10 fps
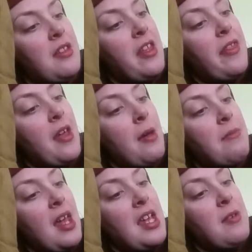The thumb
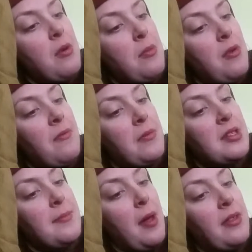that he removed from
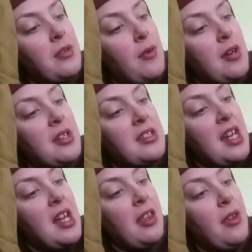his mouth in order to
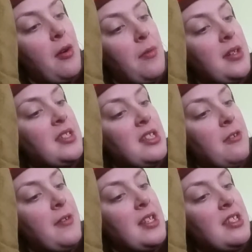say hello was an
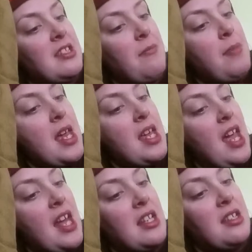oasis of pink
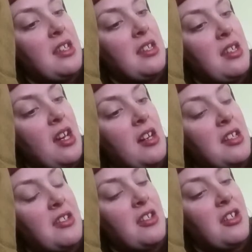and on
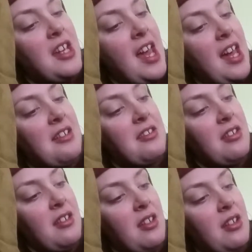his dirty hand.
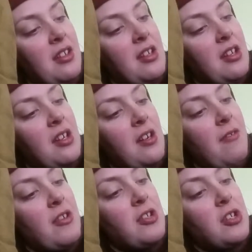
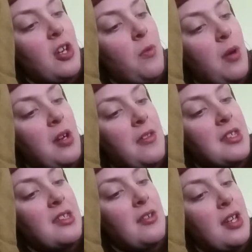Frederick took one of the
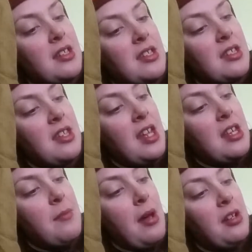suitcases and
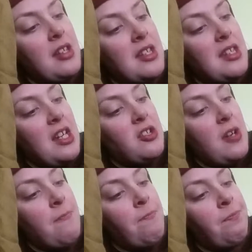led them out of the
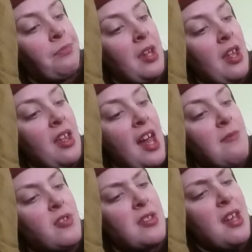station.
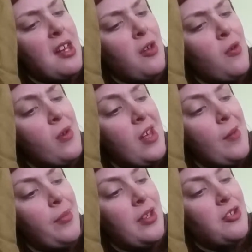I've just got to go a
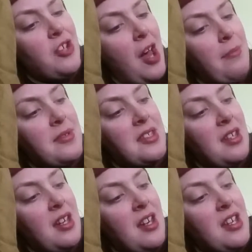couple of shops.
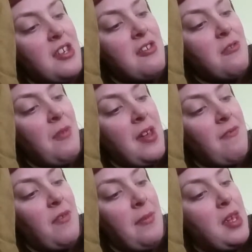You can
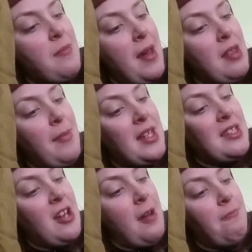wait for me by the bus
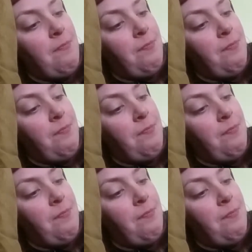stop.